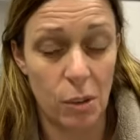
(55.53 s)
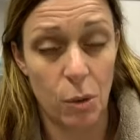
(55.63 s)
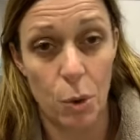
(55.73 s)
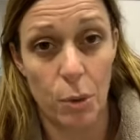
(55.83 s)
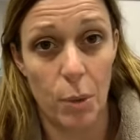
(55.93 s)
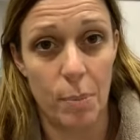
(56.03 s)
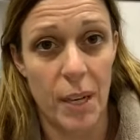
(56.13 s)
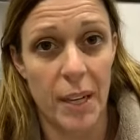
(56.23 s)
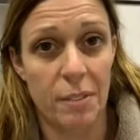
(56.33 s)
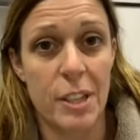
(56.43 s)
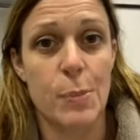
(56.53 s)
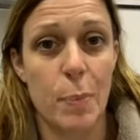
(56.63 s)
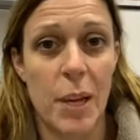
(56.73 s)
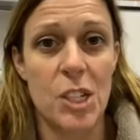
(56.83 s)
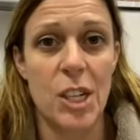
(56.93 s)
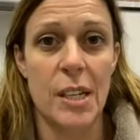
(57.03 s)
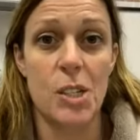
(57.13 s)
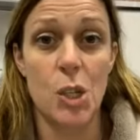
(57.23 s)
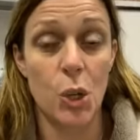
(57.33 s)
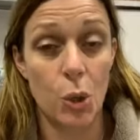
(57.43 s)
or on my Facebook page here
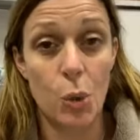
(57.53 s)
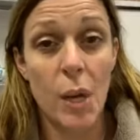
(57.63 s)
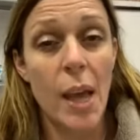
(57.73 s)
do.